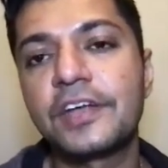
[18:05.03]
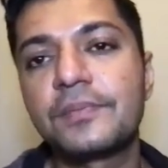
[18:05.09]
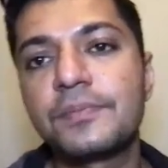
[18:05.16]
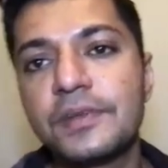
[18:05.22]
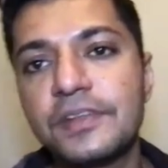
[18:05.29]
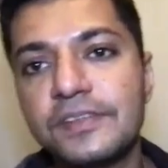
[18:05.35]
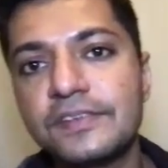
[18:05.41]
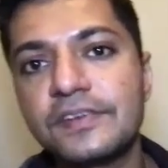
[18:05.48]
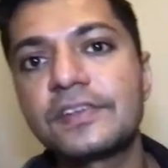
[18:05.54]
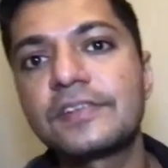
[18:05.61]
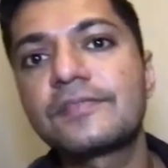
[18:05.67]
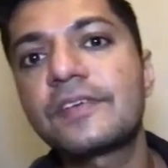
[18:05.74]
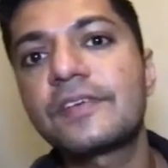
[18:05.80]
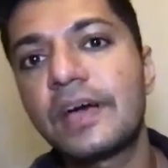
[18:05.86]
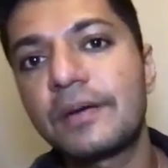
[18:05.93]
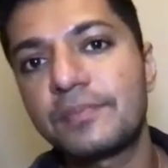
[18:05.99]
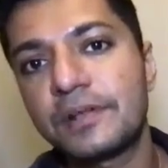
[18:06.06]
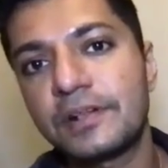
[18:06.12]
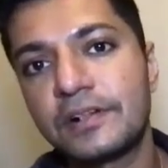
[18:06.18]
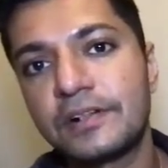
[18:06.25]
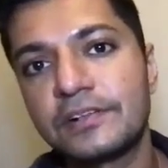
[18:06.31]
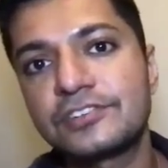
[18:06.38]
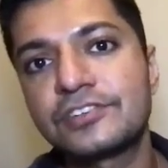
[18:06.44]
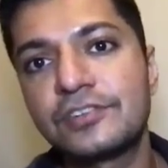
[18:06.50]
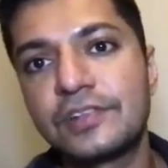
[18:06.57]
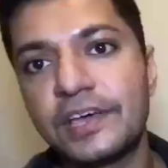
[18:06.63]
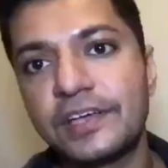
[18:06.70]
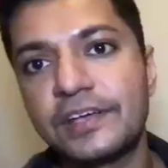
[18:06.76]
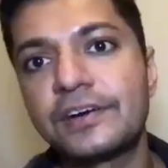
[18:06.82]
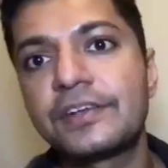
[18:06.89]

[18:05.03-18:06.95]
administrative capital to like